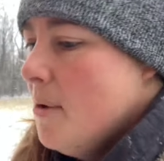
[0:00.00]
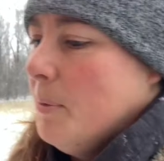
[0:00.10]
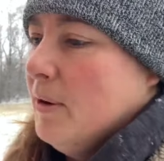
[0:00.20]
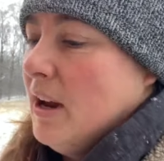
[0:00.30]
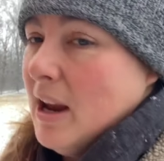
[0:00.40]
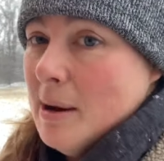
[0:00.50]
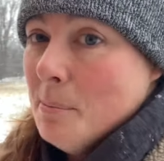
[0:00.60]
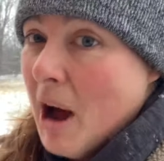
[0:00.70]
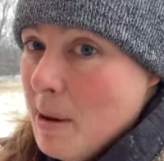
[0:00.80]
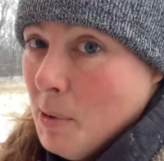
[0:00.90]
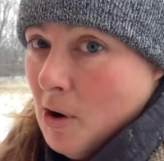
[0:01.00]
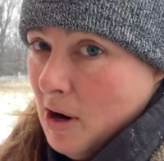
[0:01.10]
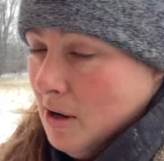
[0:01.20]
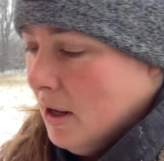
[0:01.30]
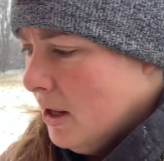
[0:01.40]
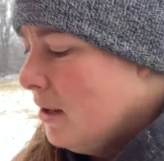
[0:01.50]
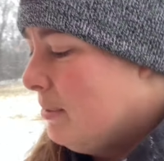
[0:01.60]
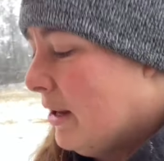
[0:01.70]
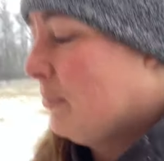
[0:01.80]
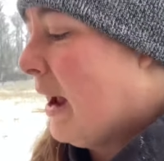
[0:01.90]
But in my barn,
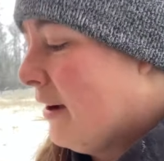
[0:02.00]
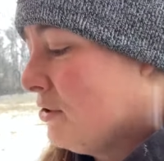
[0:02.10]
because we have